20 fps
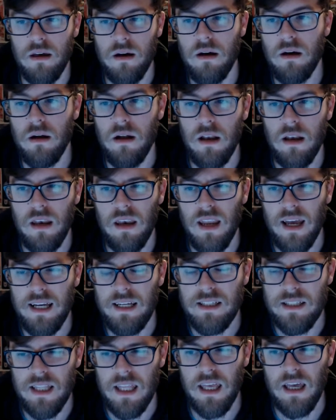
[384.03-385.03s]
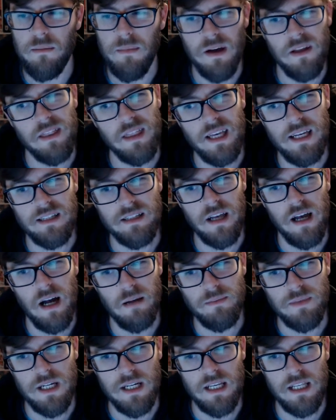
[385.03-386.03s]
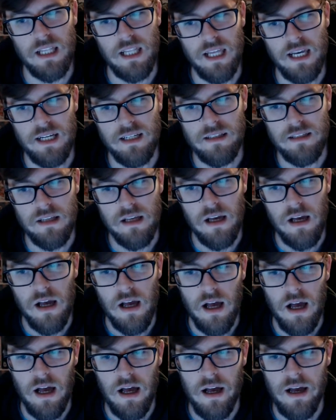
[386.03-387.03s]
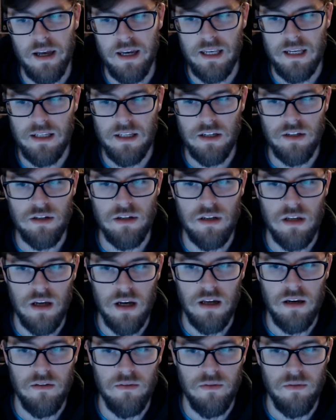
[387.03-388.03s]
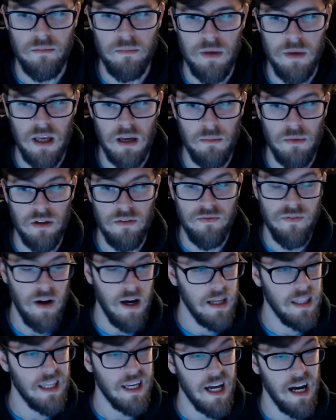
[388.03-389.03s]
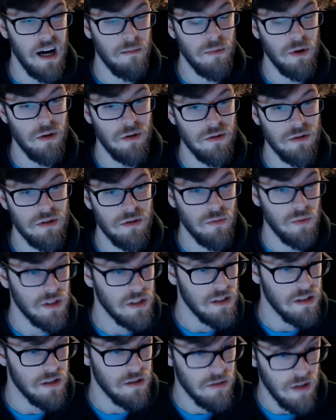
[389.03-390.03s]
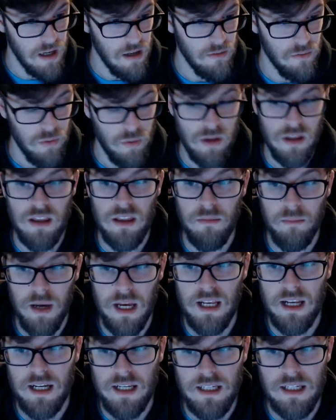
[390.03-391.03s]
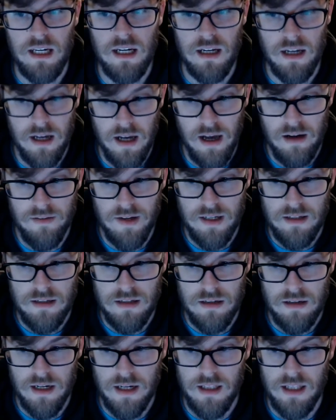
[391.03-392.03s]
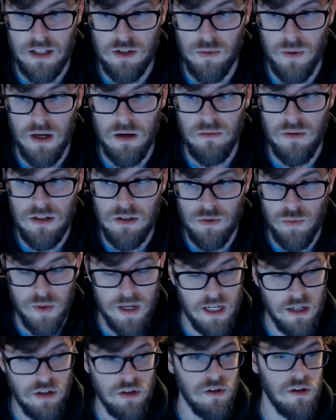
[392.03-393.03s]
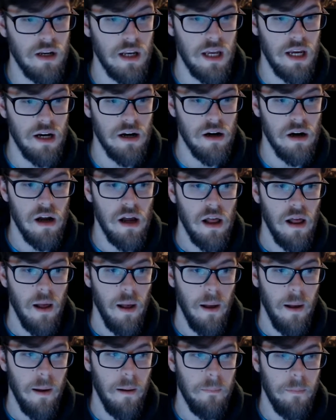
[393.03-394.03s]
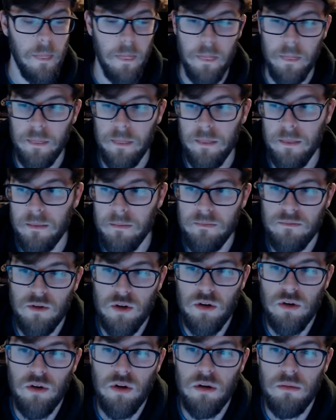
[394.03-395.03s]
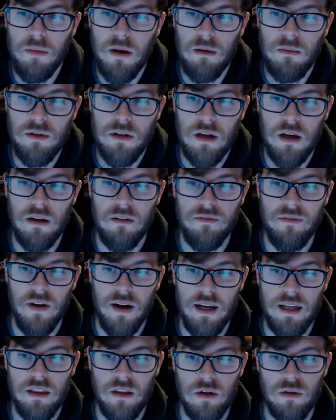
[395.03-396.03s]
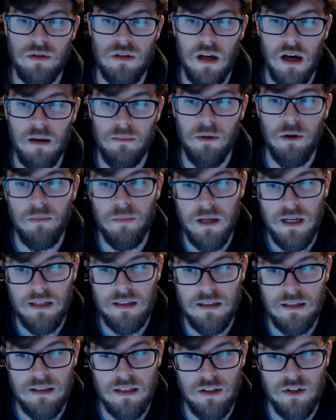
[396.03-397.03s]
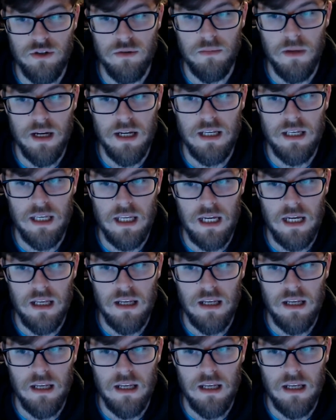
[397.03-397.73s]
nice thing about these updated lists, in addition to kind of being able to find the combos, which is kind of really the main idea of it, right? That's why it runs Ranger in here. So you can be able to kind of find those combo pieces that you might need.